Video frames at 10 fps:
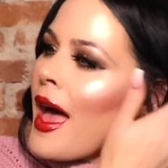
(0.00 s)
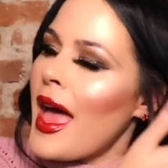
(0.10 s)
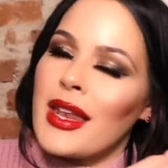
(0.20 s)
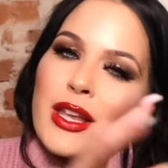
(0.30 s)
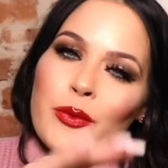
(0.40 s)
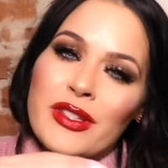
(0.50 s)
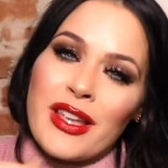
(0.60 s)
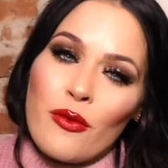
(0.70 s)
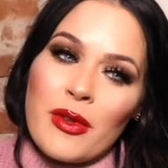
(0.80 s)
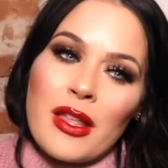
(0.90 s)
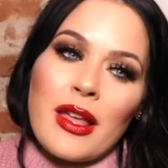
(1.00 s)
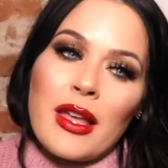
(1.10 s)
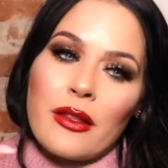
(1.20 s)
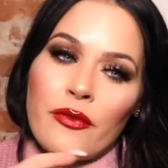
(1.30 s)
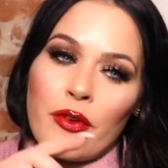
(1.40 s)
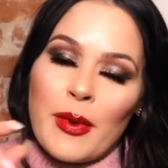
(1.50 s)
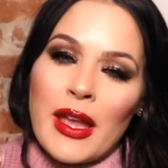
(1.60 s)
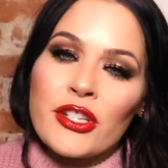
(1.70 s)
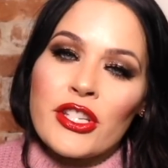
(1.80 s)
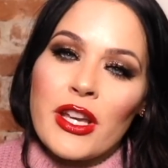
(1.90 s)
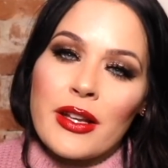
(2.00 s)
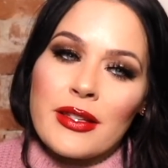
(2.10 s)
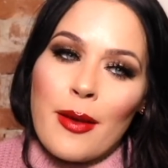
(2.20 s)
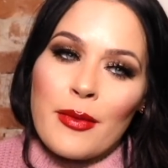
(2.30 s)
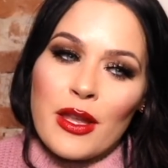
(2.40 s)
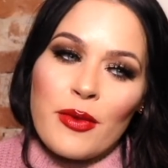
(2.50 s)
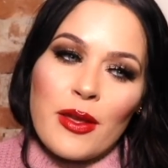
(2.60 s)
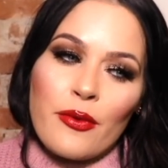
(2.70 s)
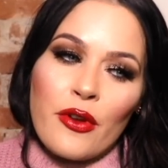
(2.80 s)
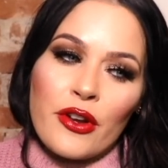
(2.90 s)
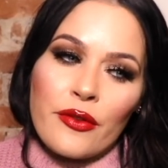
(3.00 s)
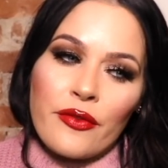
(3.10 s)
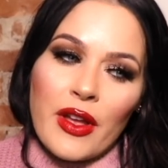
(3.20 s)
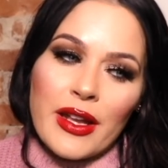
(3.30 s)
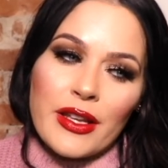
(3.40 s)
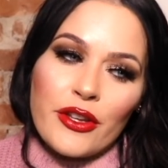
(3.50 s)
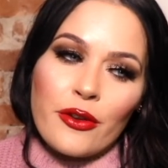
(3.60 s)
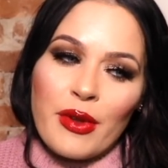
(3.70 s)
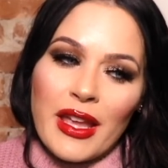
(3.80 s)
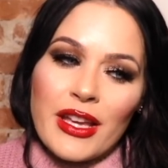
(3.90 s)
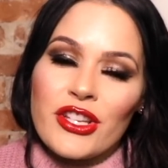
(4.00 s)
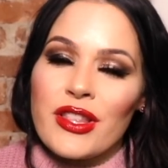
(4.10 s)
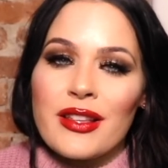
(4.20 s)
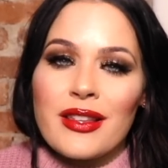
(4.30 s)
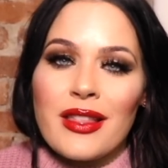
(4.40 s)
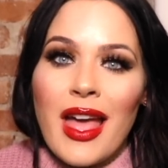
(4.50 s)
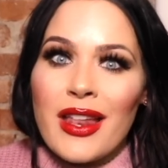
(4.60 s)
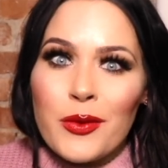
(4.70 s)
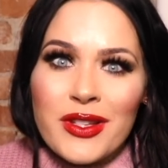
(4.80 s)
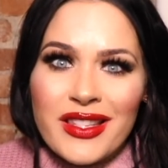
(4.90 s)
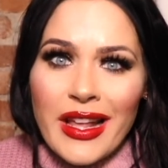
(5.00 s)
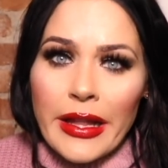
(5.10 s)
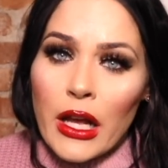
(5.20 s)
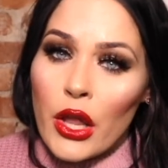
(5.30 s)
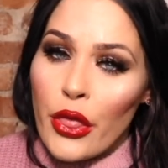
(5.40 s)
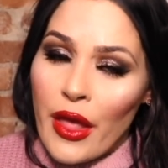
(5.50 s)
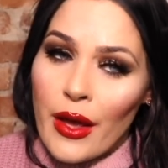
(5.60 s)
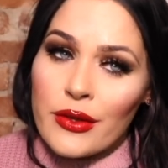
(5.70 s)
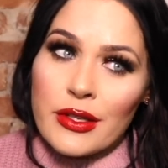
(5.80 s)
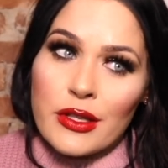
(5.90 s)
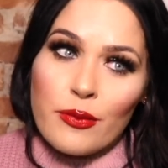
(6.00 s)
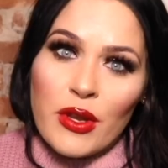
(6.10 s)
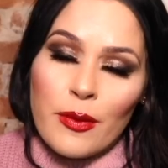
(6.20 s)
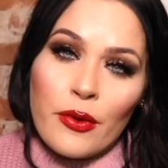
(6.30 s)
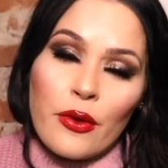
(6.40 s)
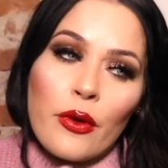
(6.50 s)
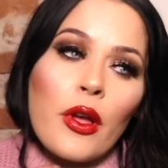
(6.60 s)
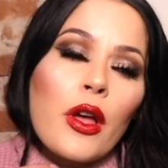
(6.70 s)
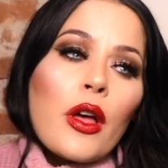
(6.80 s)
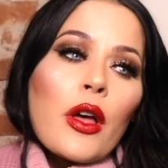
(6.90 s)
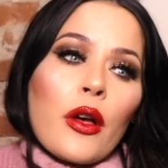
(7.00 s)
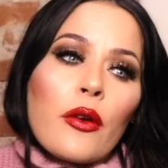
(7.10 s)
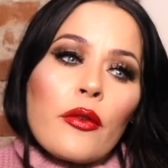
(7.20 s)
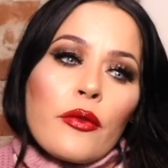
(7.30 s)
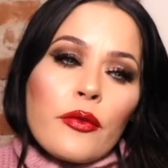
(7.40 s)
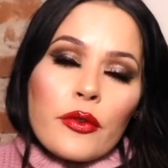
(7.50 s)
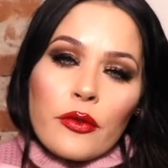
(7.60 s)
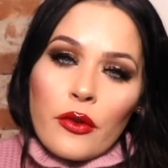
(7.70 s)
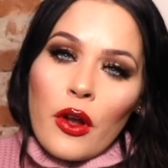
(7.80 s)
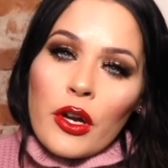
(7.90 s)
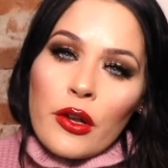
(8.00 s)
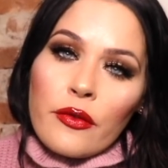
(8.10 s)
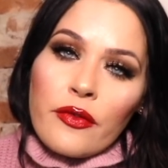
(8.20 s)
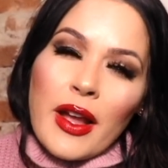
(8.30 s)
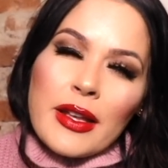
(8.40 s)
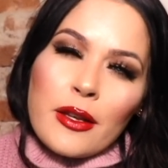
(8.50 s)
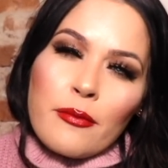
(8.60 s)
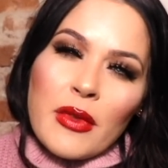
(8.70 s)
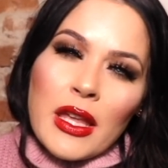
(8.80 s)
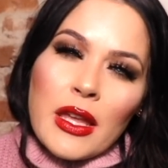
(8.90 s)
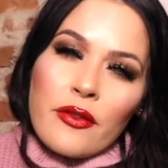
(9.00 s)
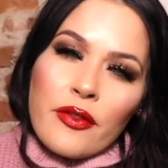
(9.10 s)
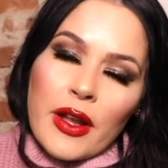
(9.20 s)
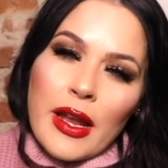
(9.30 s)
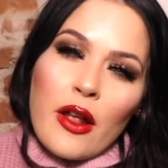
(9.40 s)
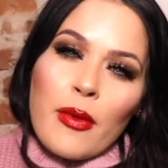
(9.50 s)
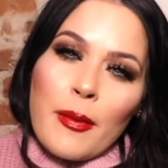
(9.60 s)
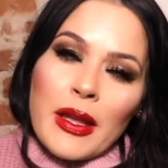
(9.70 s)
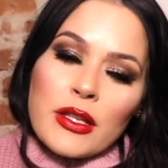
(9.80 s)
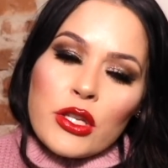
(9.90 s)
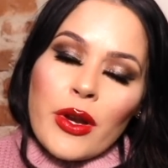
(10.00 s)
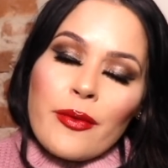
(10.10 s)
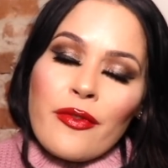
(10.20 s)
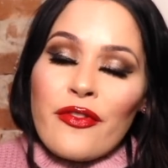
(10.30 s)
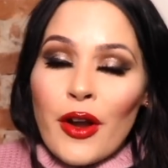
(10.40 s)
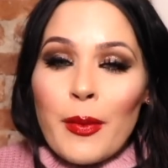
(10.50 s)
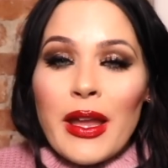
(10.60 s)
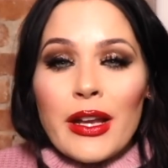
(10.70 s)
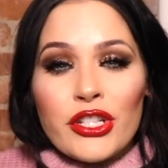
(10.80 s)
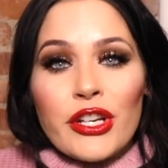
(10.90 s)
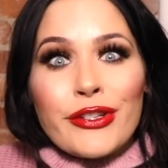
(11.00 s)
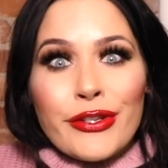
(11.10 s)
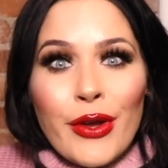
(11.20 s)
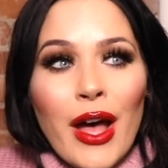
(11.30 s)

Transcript: and it will tell me like from hashtags how many people are finding your page and things like that. And it will say like thousands people are finding me and finding out about my Instagram from hashtags. So